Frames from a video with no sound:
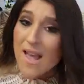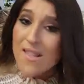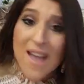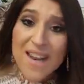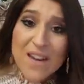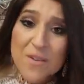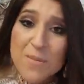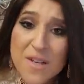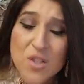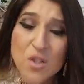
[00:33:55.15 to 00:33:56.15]
Not
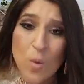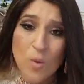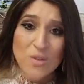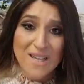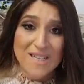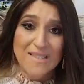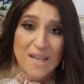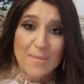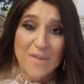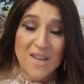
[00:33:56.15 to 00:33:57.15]
everybody is going to
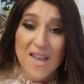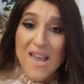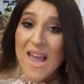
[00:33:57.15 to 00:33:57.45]
accept me.